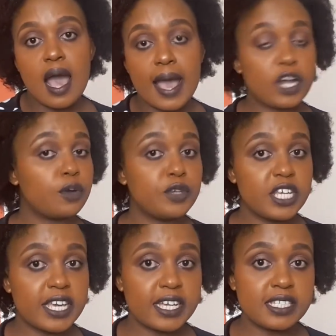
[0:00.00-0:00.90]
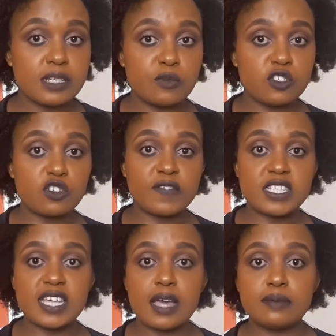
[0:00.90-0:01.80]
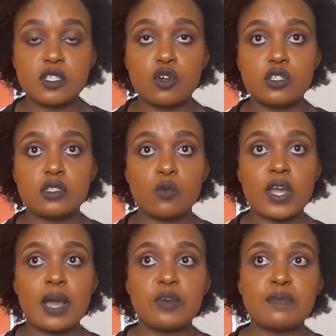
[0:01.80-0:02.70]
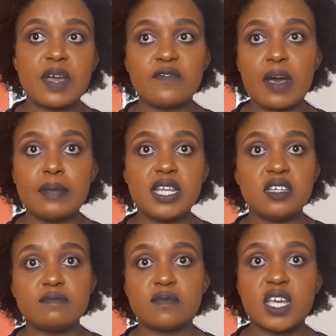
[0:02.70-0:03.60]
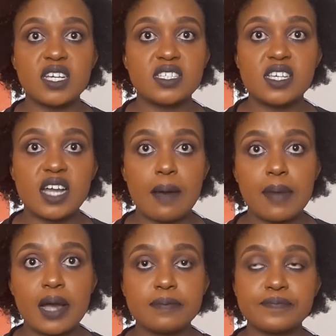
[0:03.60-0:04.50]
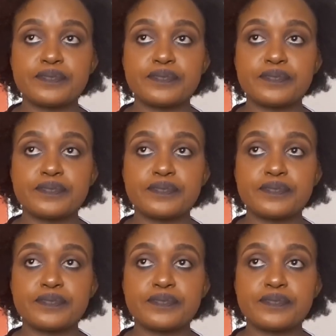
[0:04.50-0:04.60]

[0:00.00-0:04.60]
I communicate in most of the times because when I'm with my family, it's Kikamba,